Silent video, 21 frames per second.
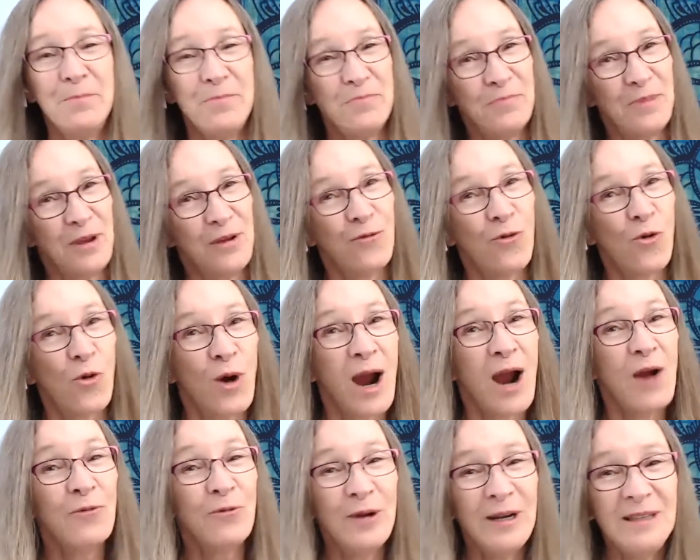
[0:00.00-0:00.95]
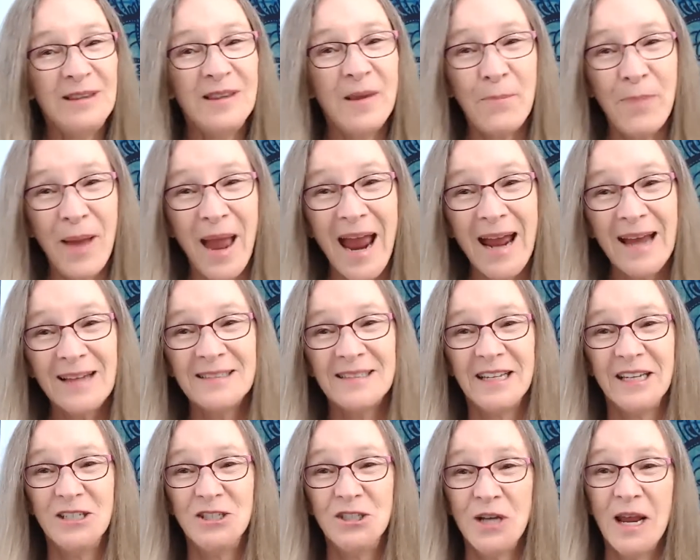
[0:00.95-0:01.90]
before I read the
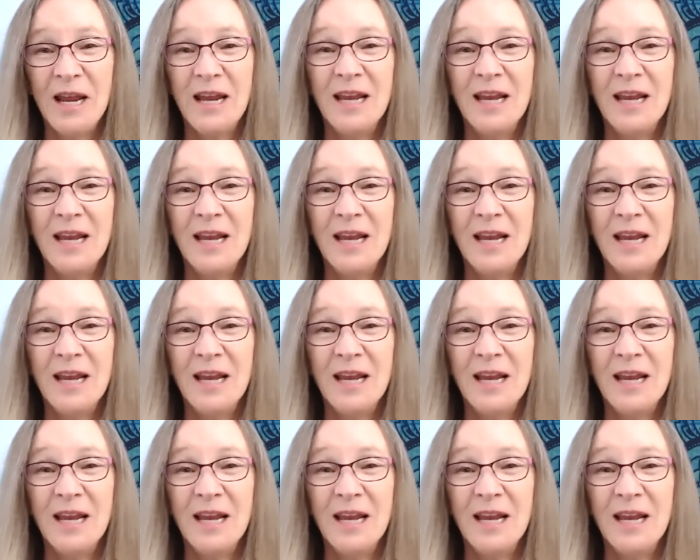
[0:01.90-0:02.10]
passage,